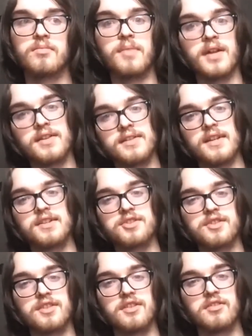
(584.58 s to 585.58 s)

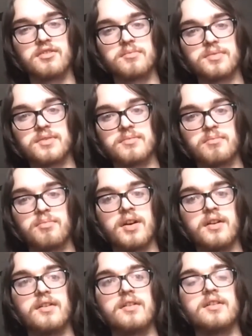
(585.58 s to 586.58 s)
Meditation helps,
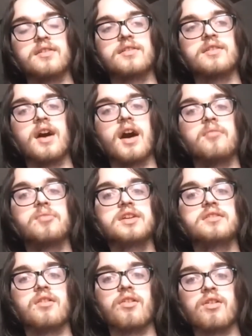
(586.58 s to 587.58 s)
but I
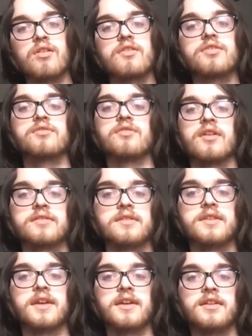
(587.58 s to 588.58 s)
mean all throughout
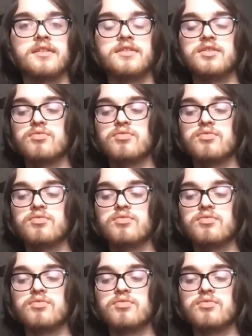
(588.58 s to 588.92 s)
the day.